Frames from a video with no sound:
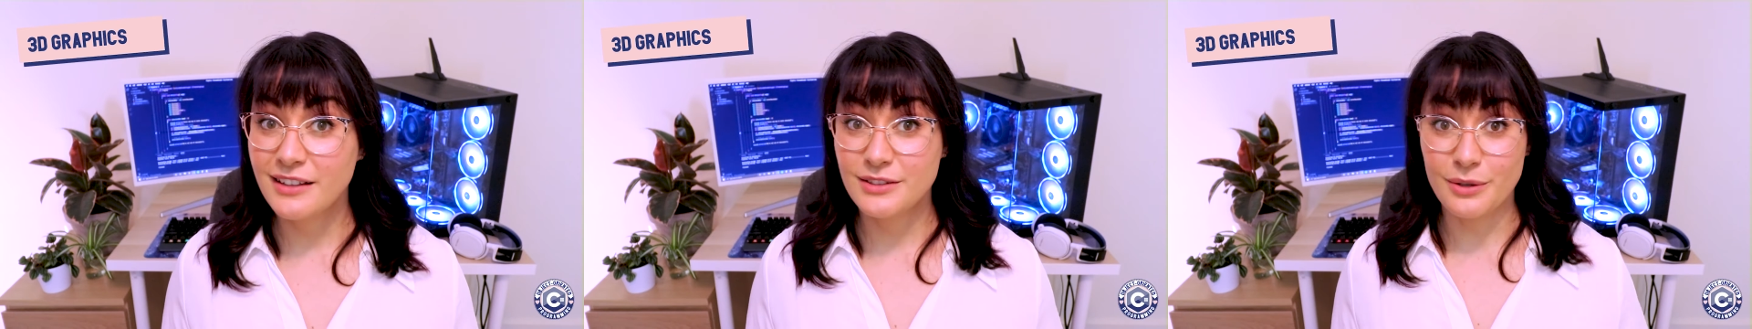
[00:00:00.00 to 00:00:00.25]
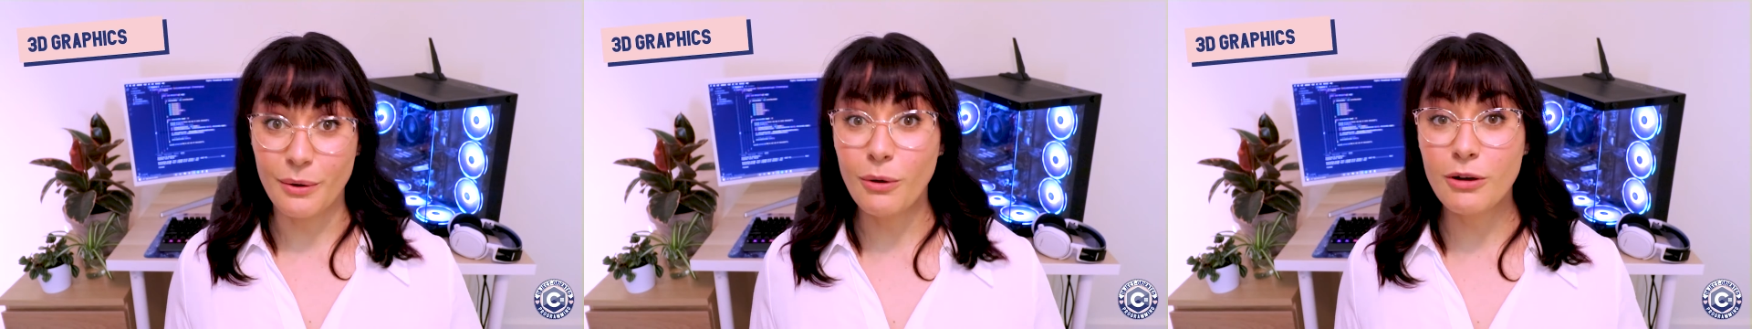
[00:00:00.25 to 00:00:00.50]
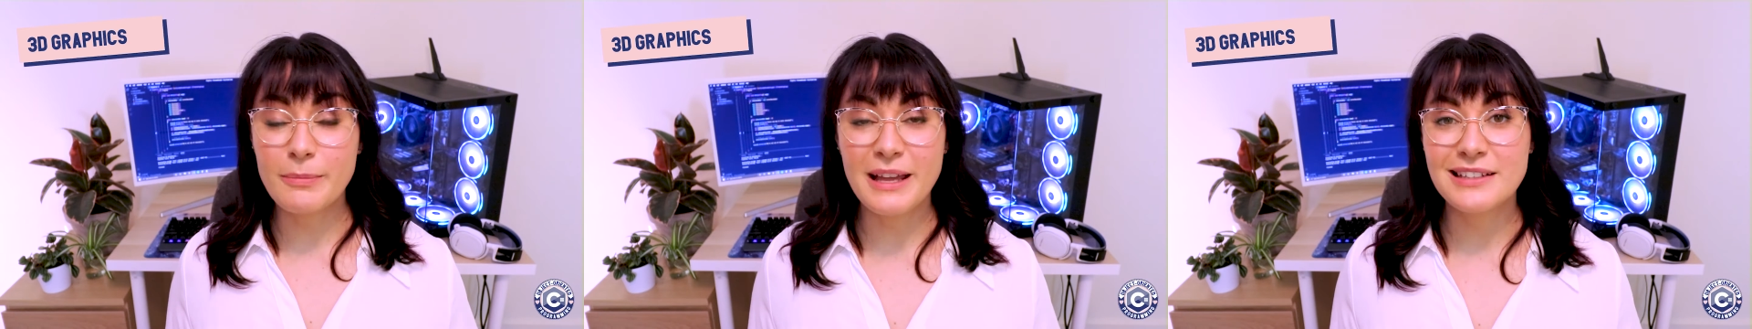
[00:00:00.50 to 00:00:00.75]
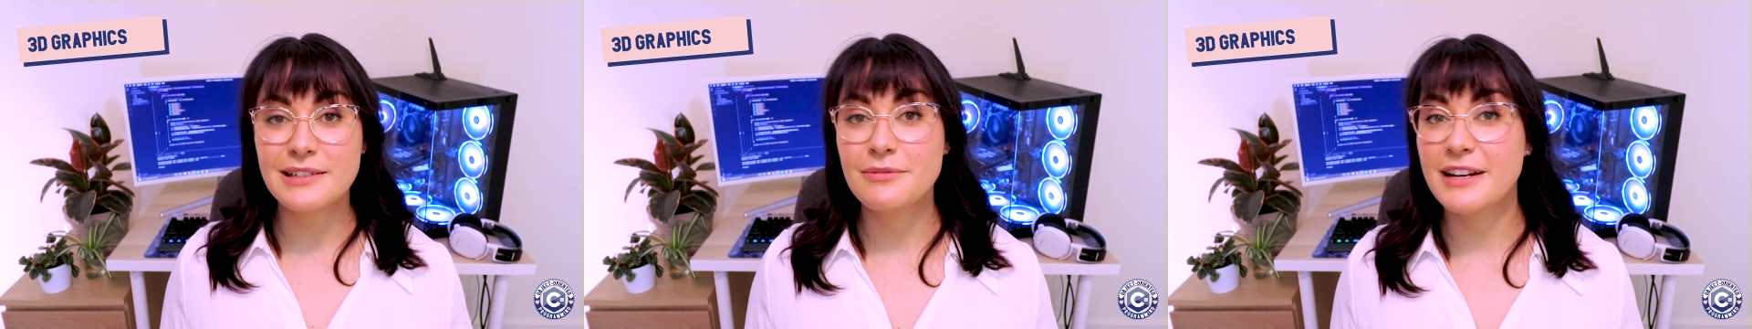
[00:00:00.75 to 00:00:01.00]
to
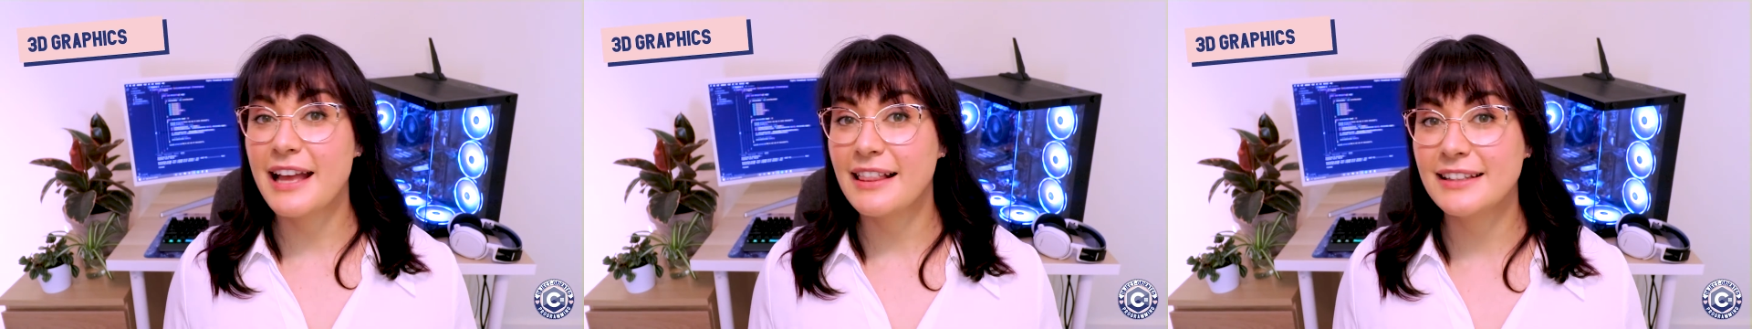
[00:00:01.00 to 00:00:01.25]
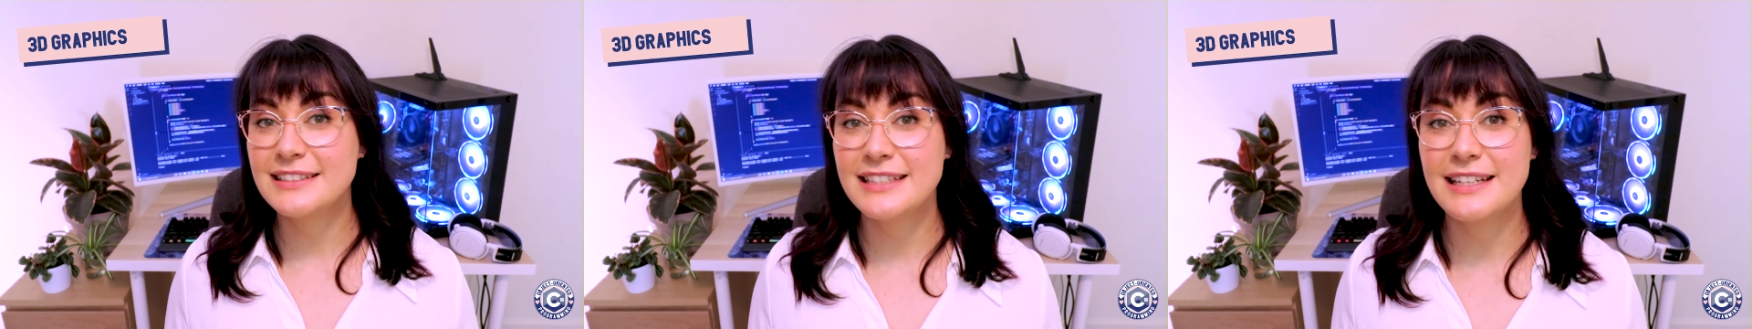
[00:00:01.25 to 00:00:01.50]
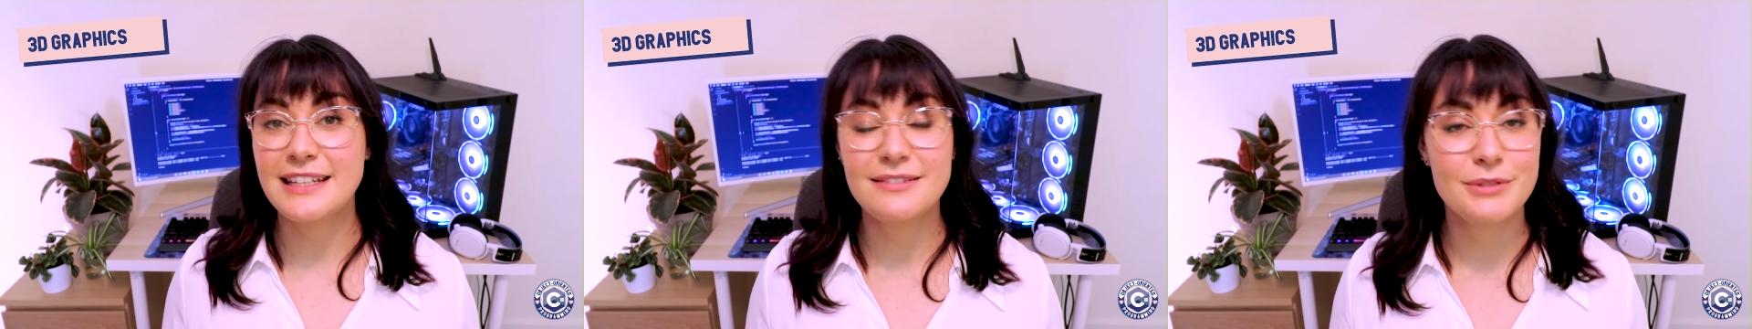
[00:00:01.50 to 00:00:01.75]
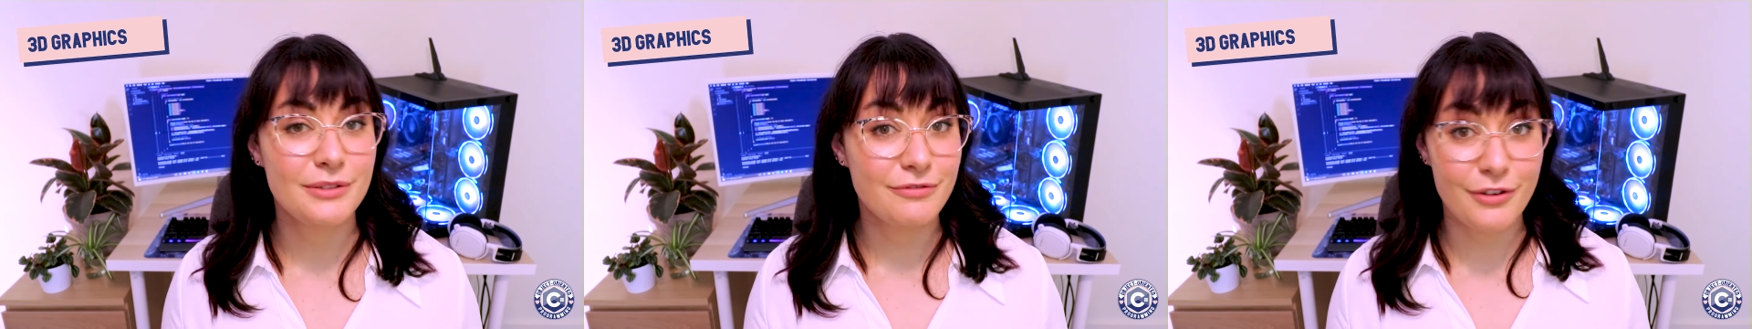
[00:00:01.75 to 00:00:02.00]
augmented
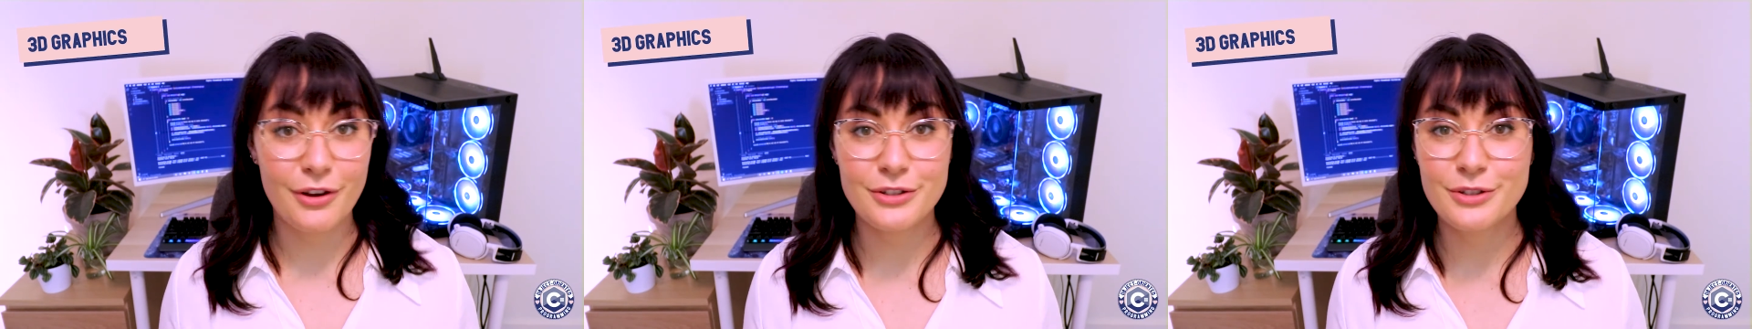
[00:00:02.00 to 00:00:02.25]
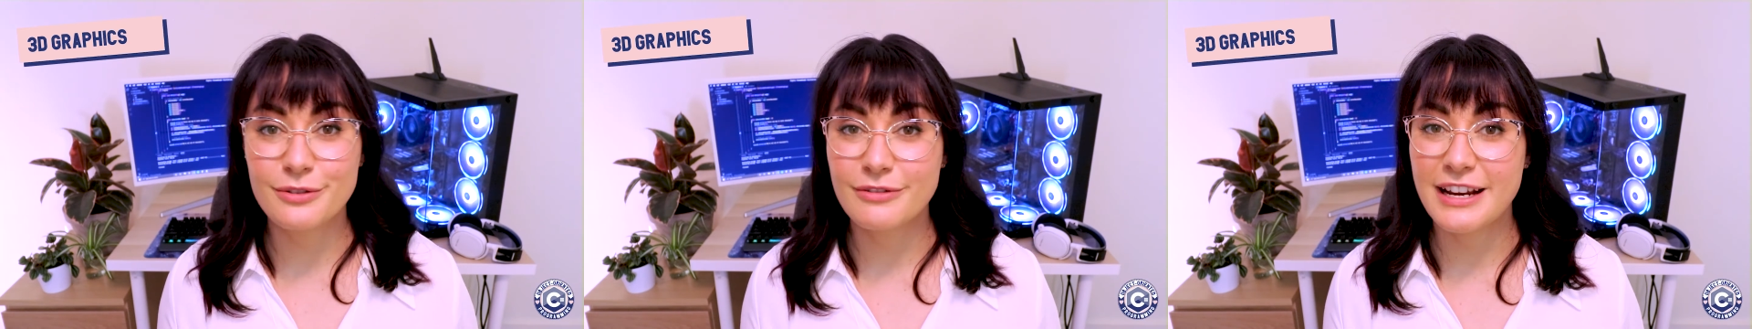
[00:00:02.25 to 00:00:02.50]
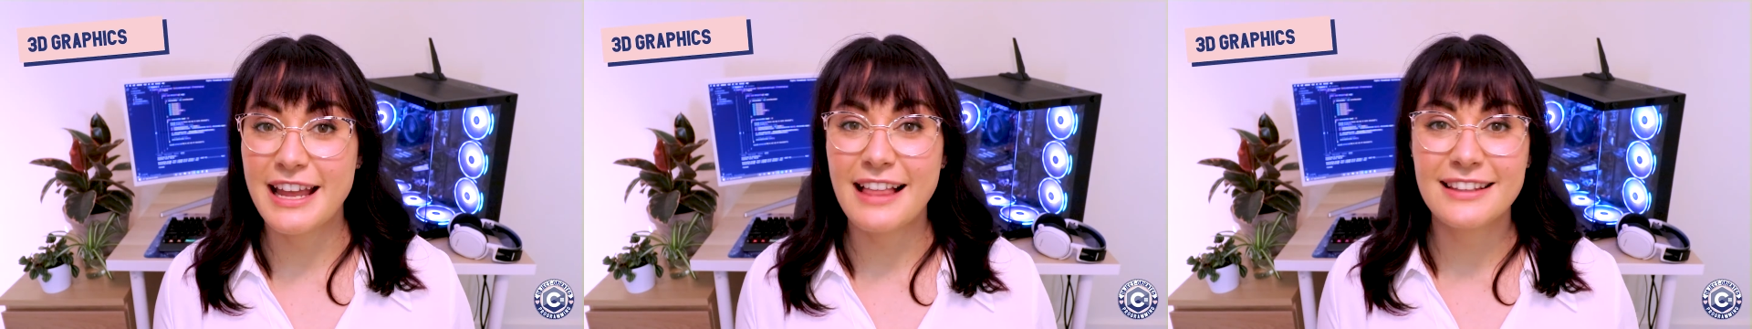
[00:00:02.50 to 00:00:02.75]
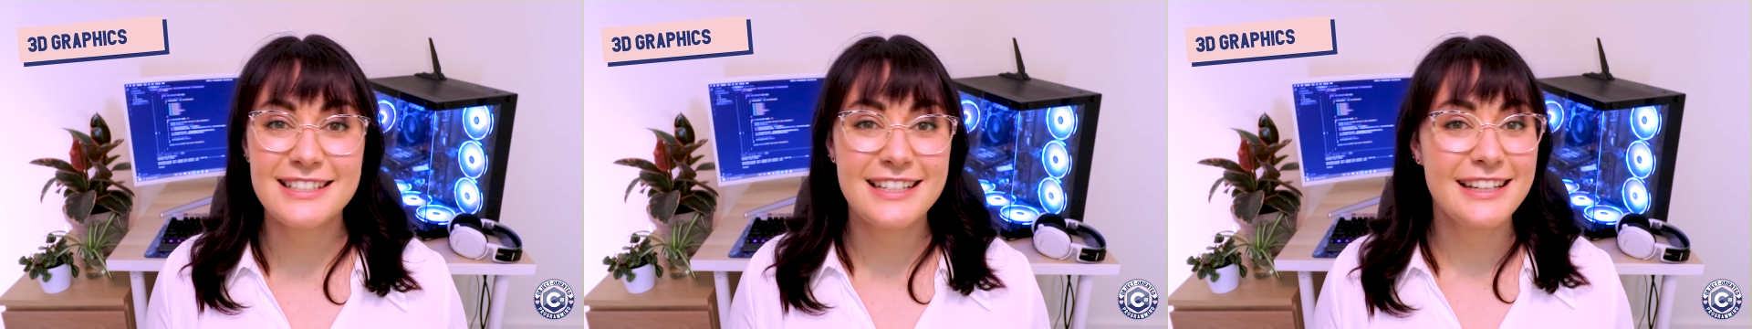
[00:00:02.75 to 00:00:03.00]
reality to virtual
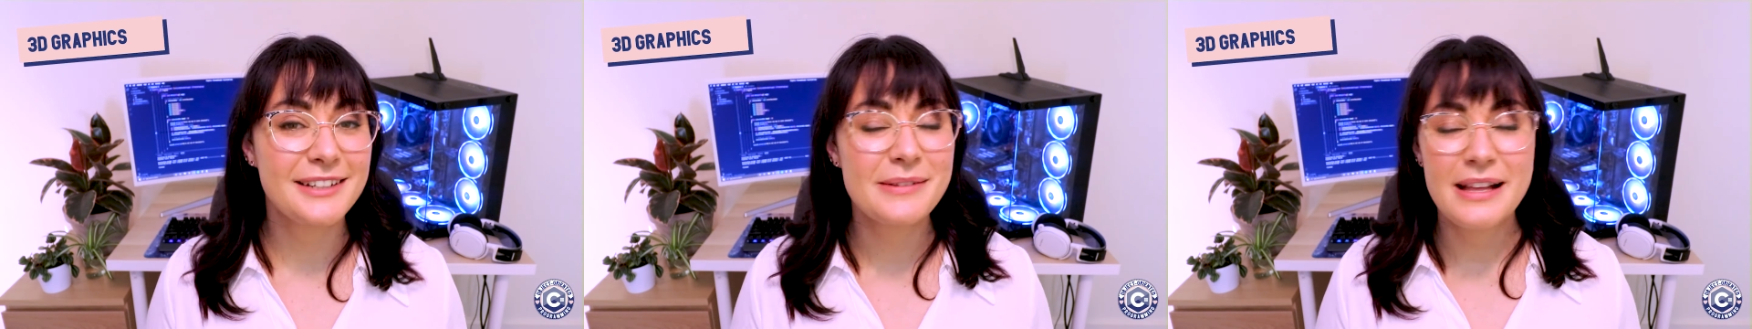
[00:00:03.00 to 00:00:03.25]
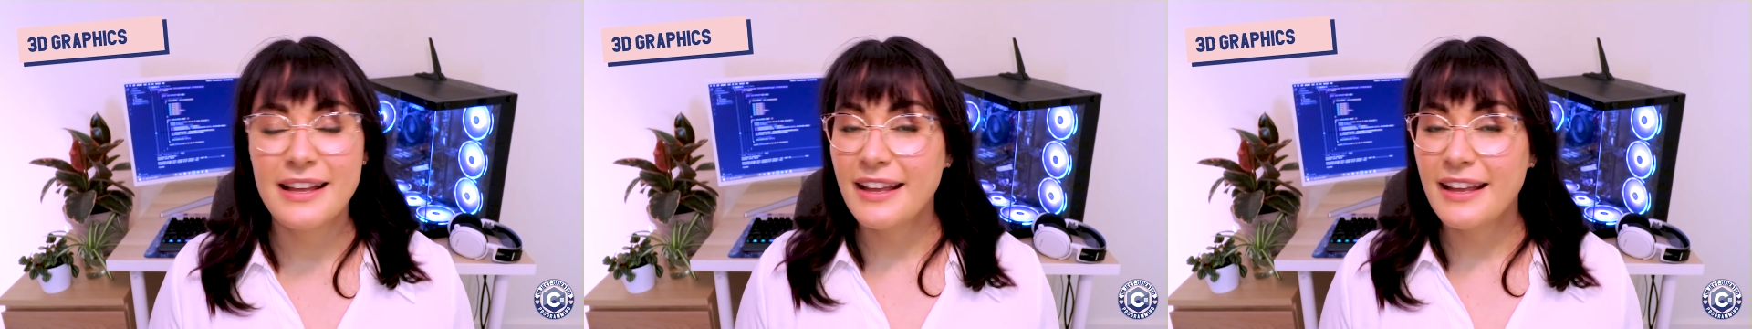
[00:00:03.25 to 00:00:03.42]
reality.